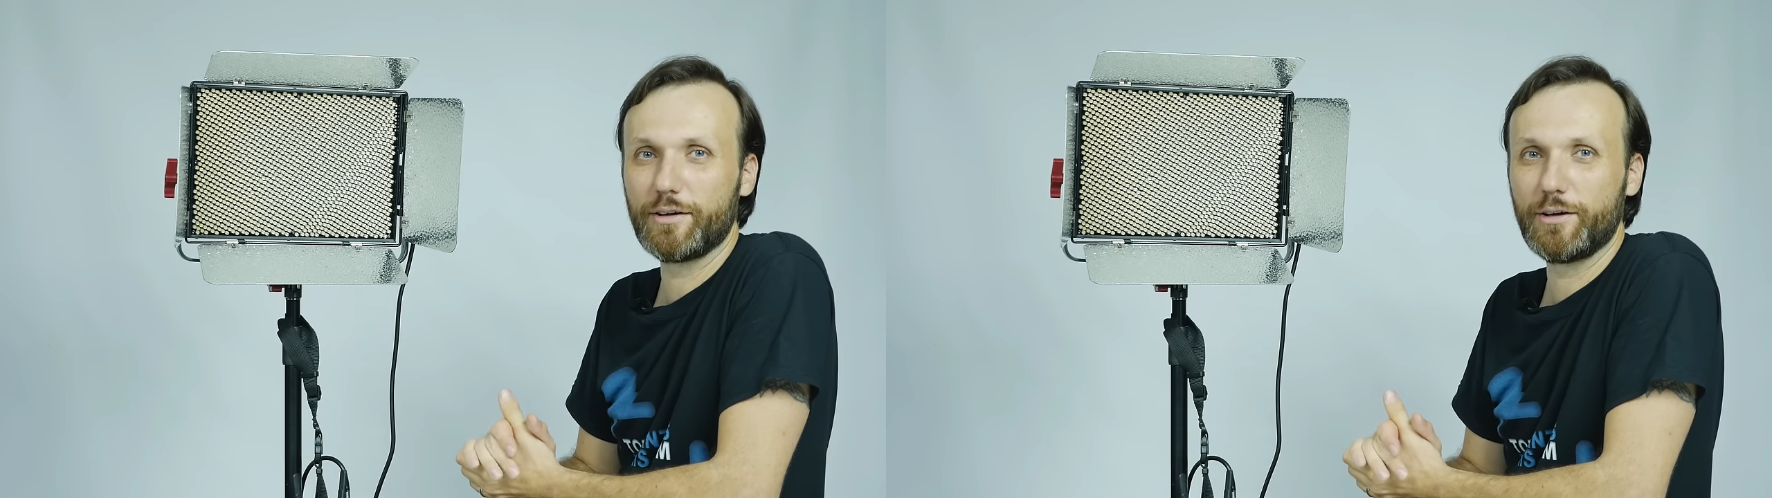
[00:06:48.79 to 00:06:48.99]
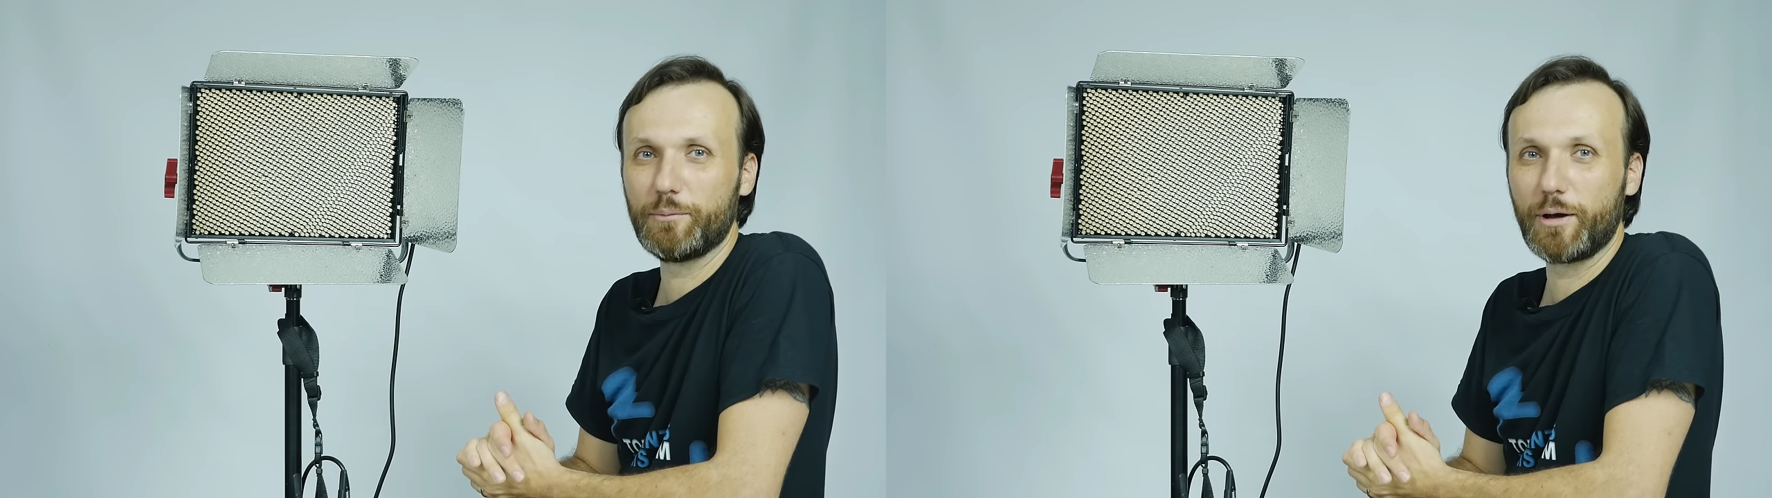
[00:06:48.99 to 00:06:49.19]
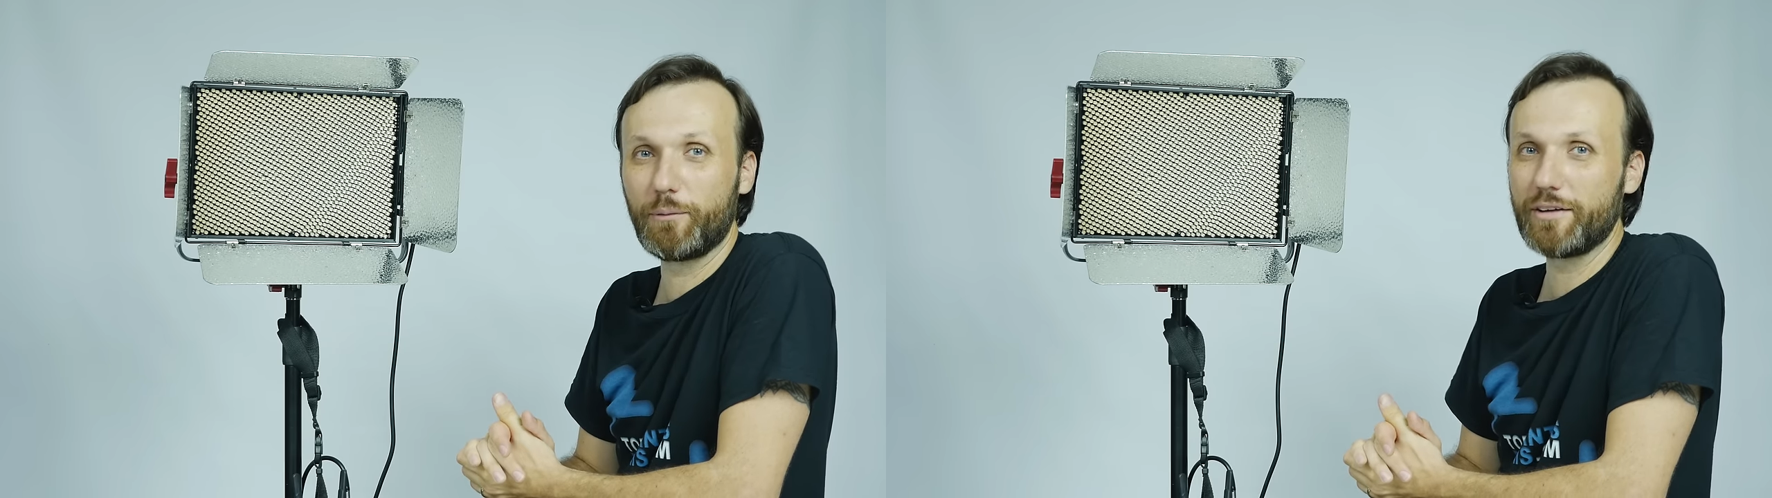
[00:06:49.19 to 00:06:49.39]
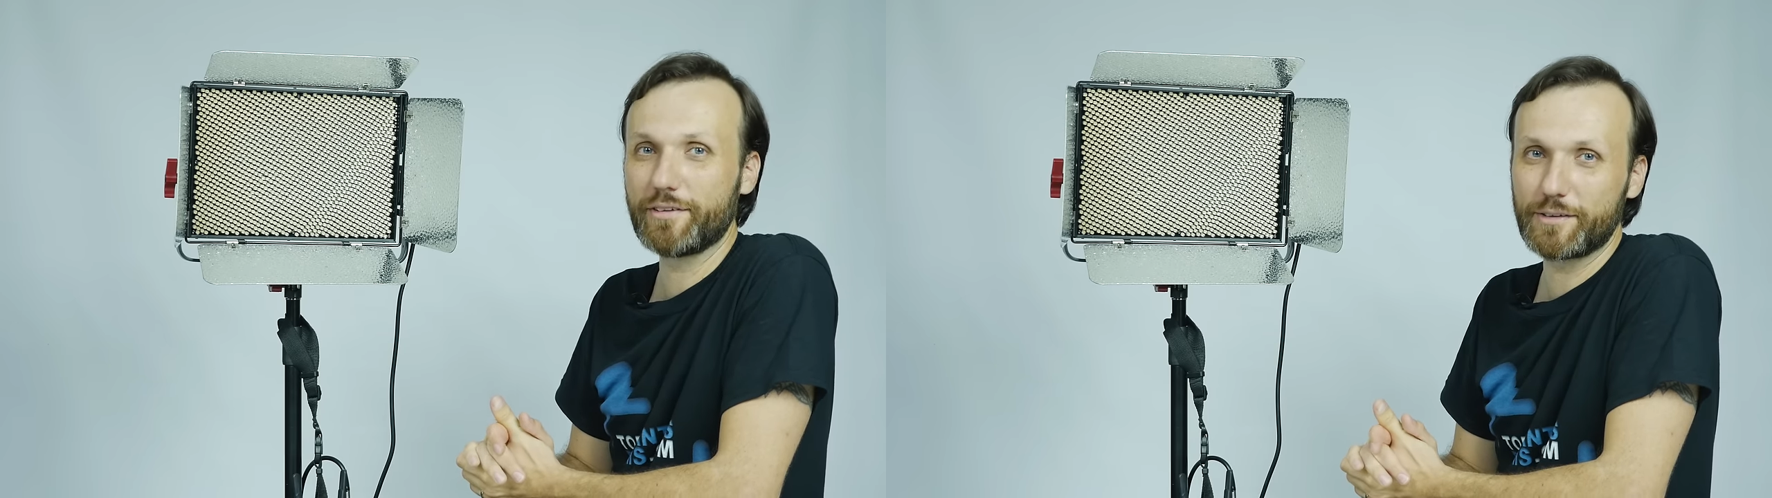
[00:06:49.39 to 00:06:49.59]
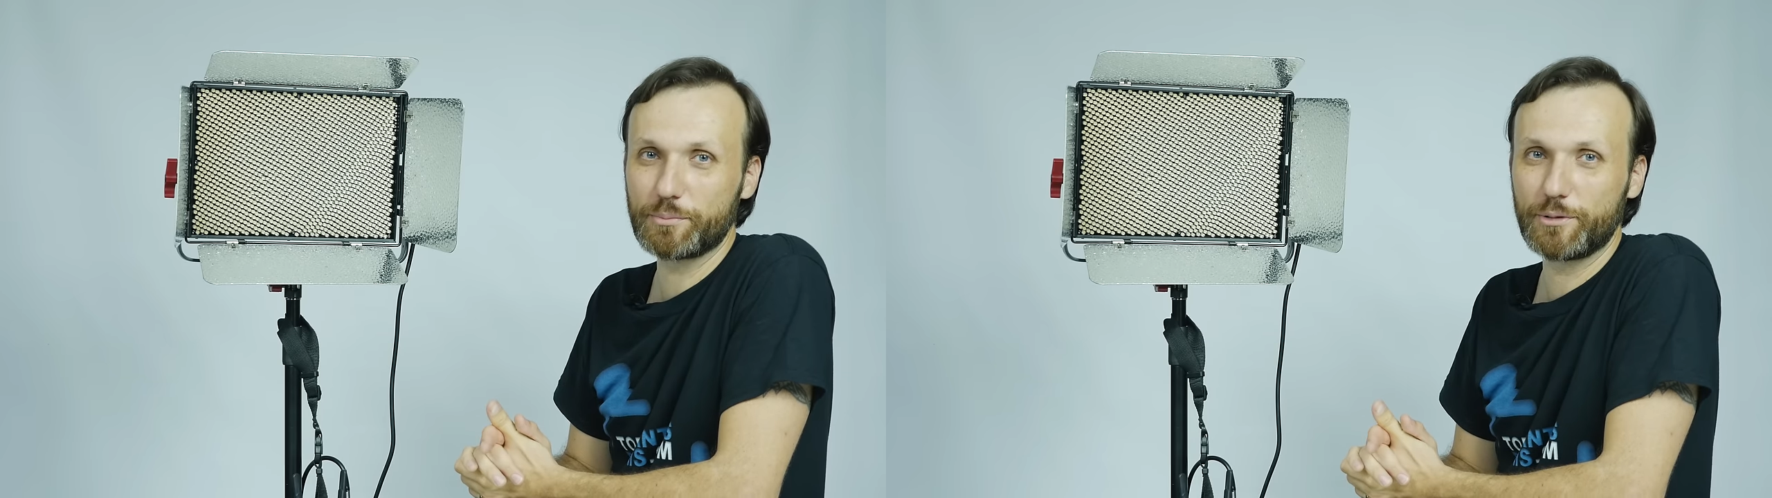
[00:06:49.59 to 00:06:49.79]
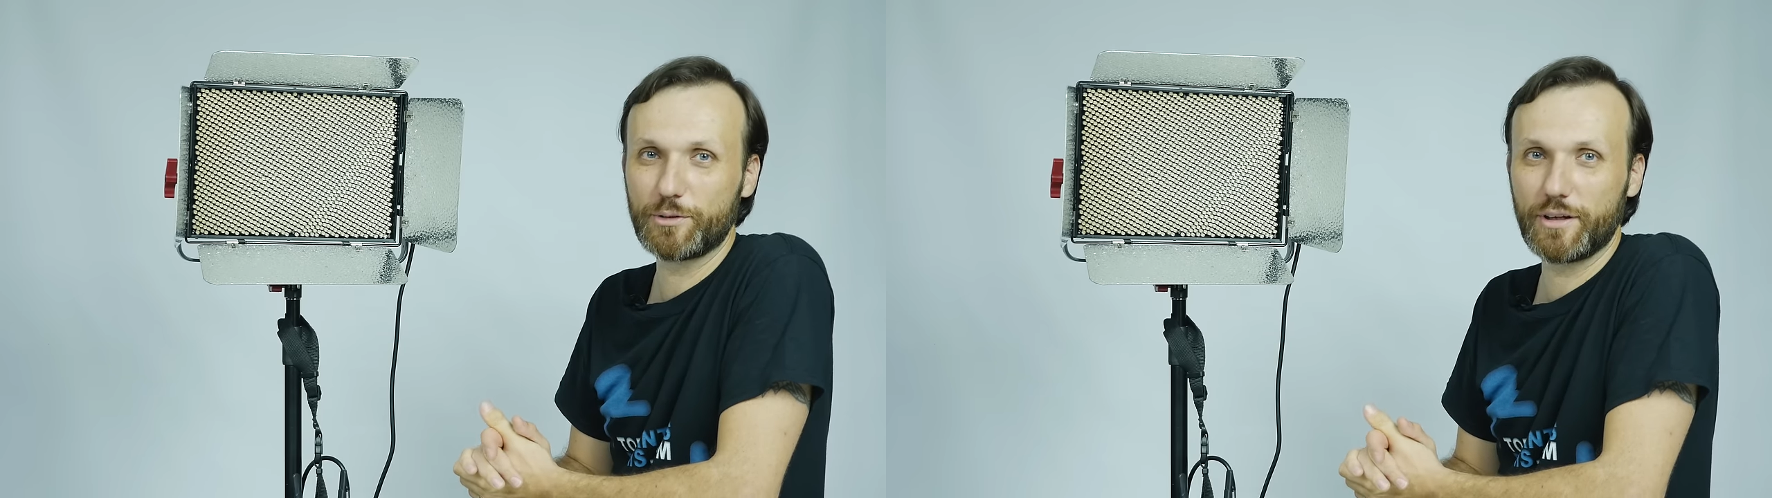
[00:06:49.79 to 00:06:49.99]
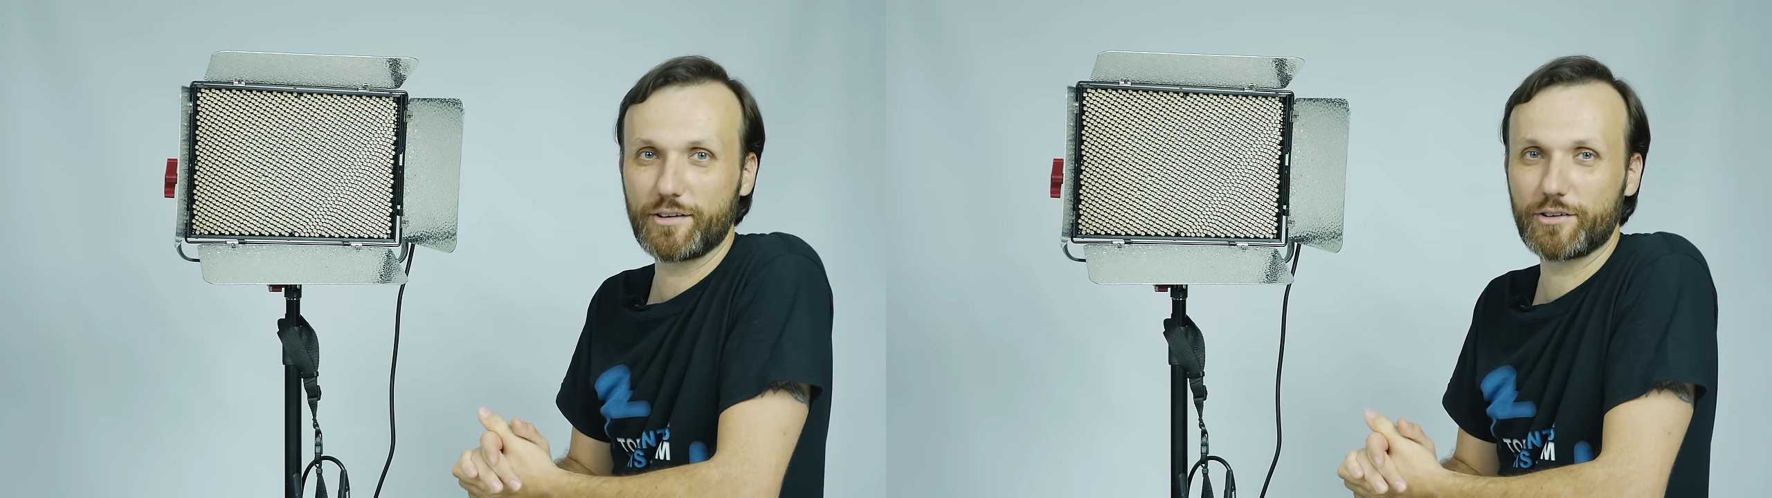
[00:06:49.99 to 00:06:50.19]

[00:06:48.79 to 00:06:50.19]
you know, my wife asked me to take